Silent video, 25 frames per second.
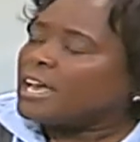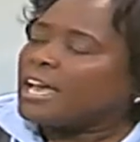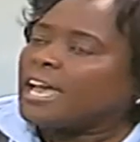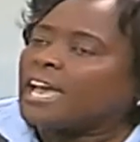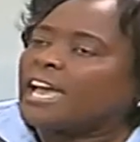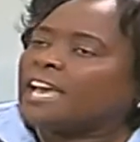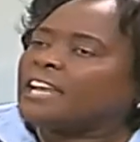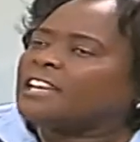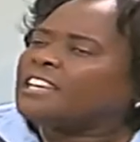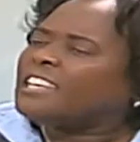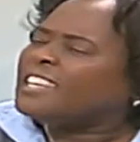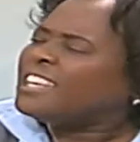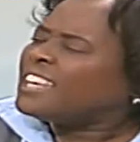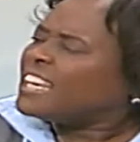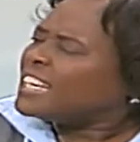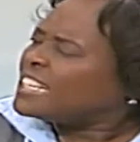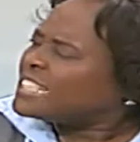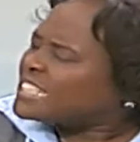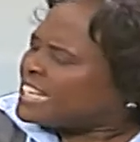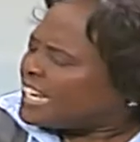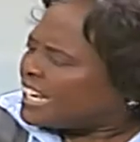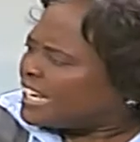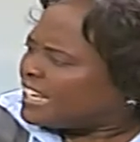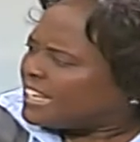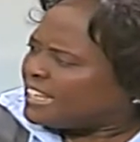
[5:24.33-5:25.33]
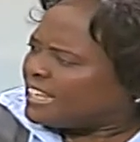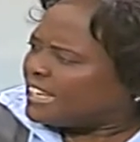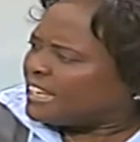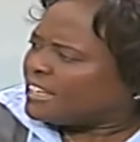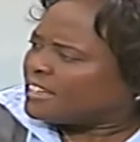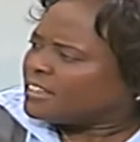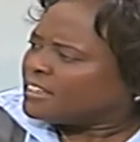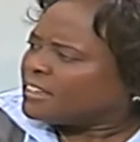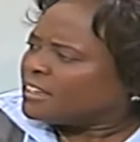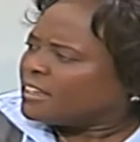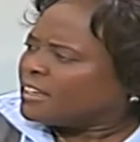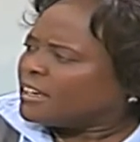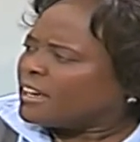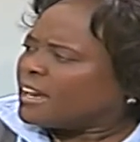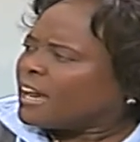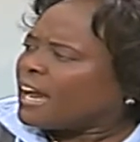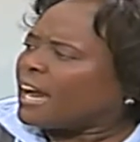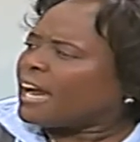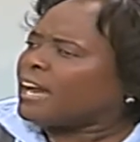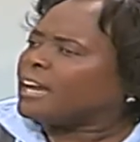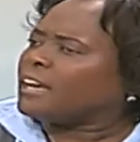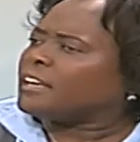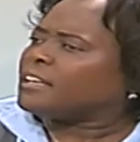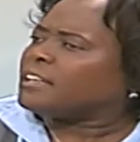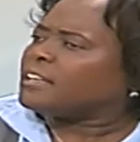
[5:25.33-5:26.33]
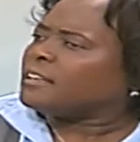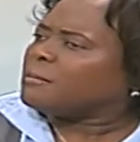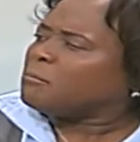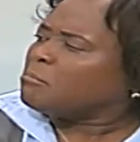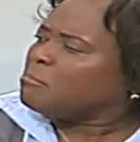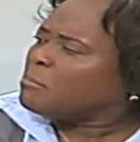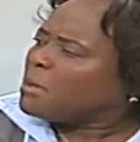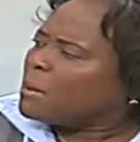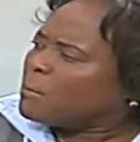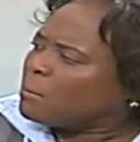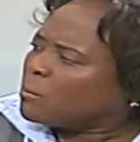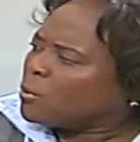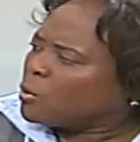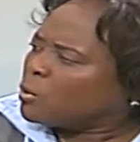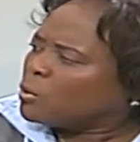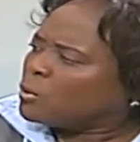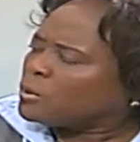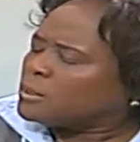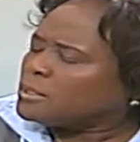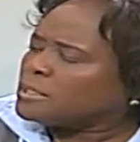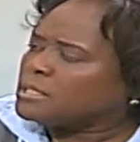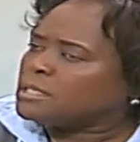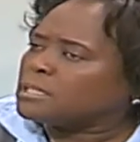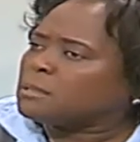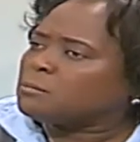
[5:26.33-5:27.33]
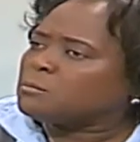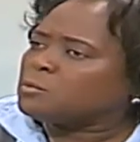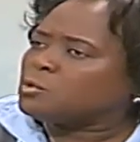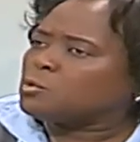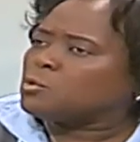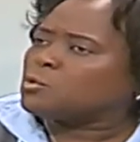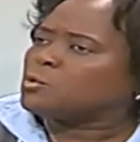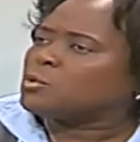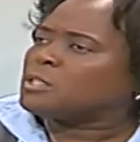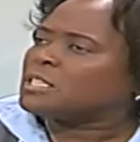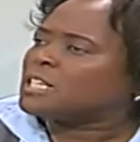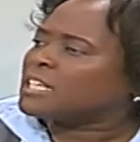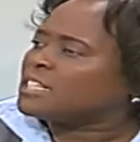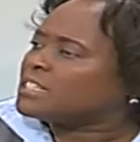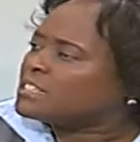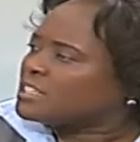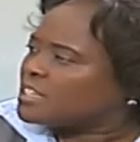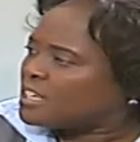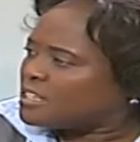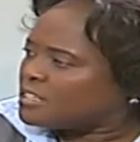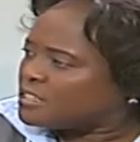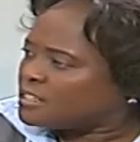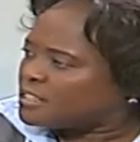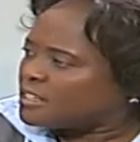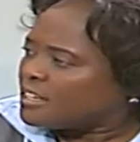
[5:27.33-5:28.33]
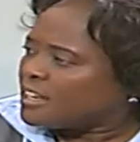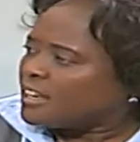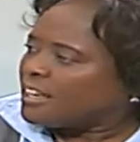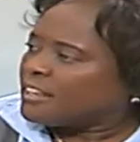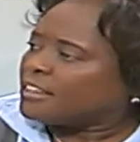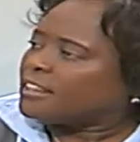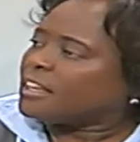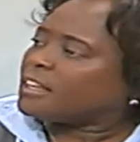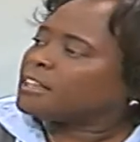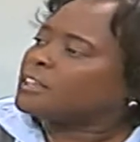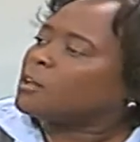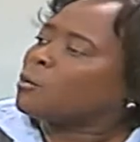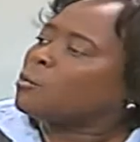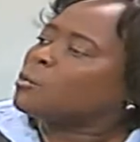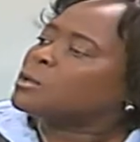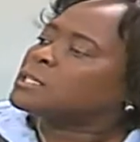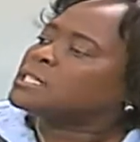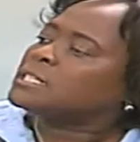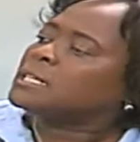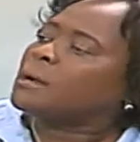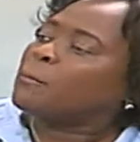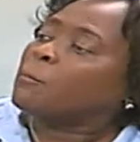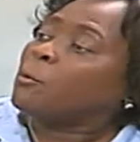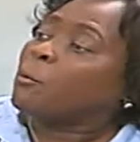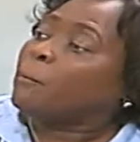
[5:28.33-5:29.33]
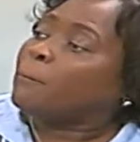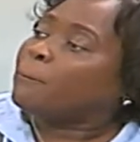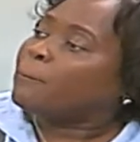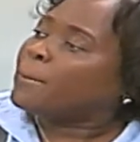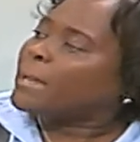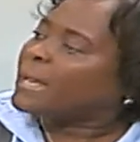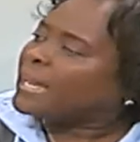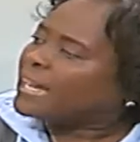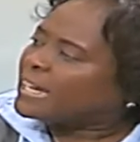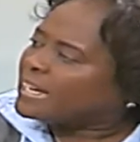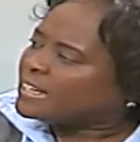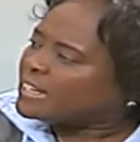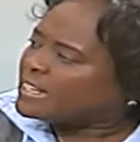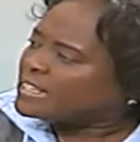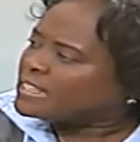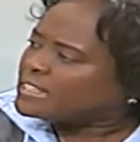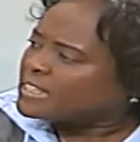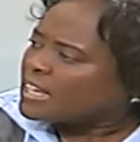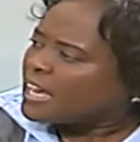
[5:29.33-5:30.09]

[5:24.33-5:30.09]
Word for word: And yet again, her memo seems to suggest that there was some opaqueness